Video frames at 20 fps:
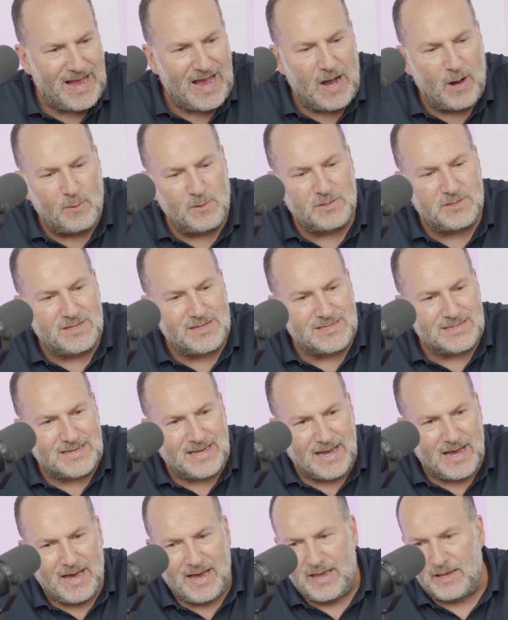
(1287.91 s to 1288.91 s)
How is this
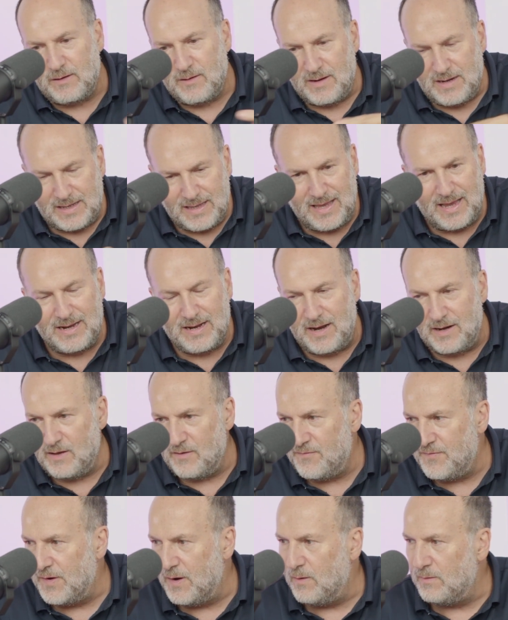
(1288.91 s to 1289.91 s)
guy going to get on
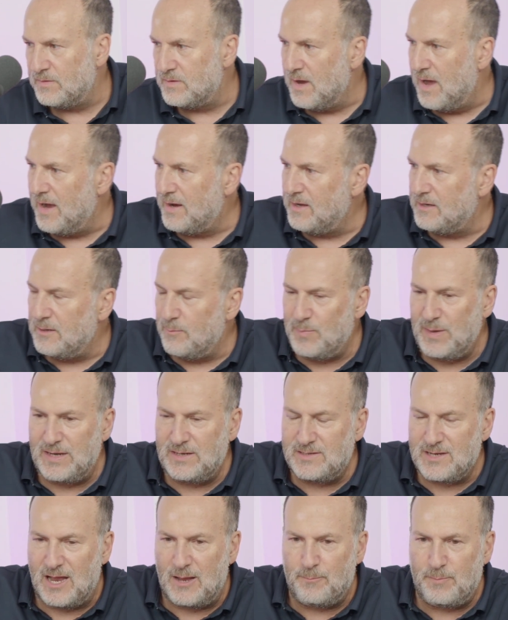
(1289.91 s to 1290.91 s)
a phone talking to
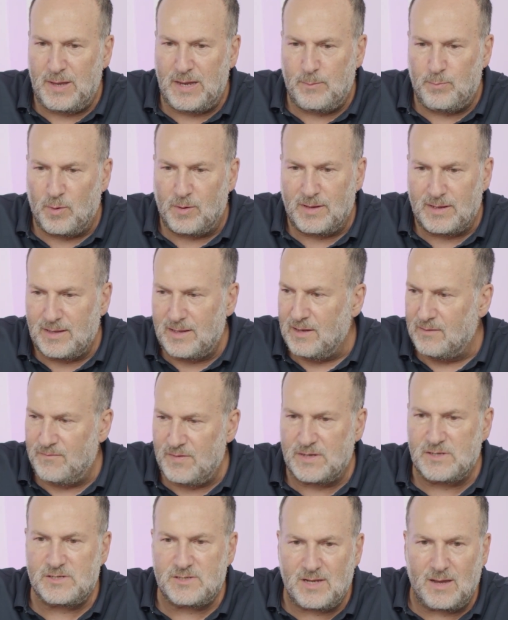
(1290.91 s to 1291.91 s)
big-time people and
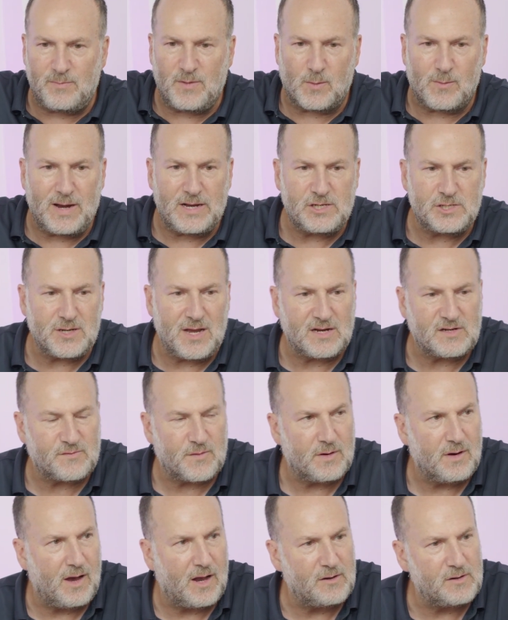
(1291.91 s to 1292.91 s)
convince them to write checks
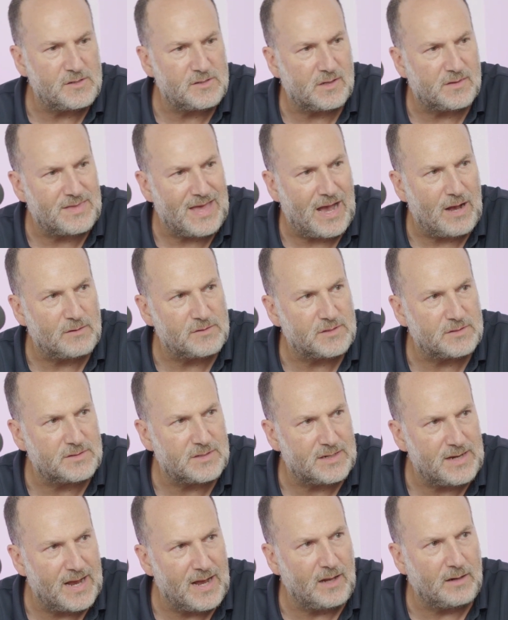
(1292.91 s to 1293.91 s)
for hundreds of
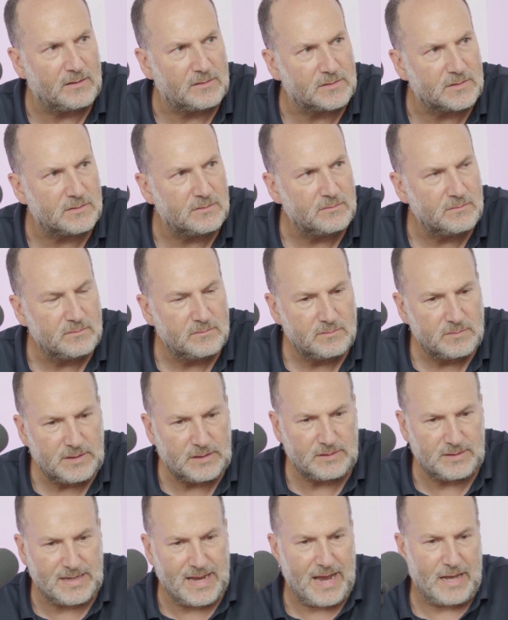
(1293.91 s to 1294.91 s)
thousands of dollars?
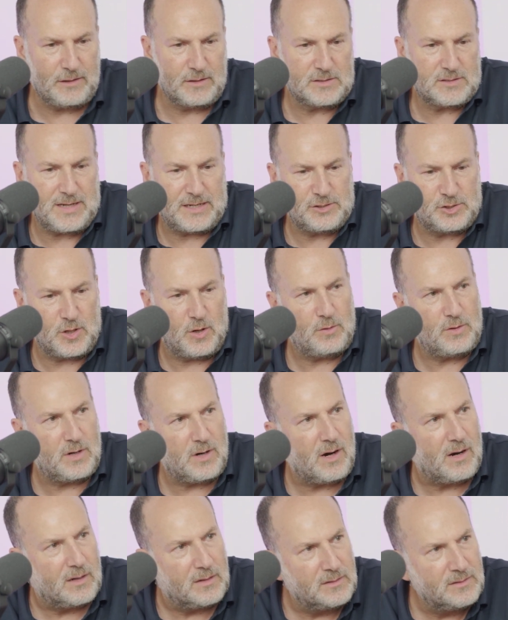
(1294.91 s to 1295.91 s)
The guy looks like Joe
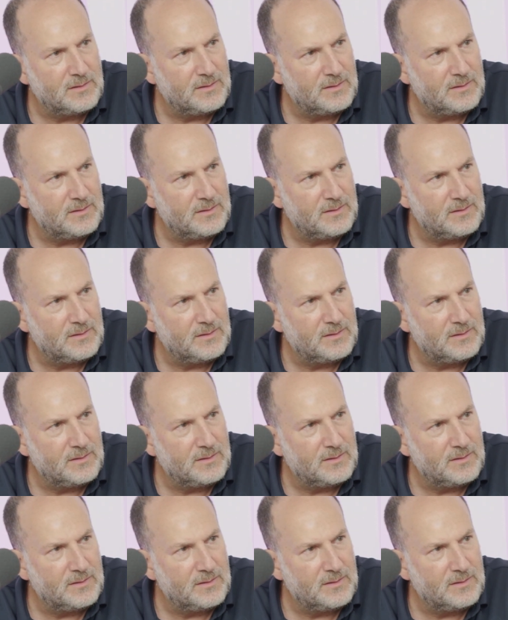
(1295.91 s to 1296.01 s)
Dirt.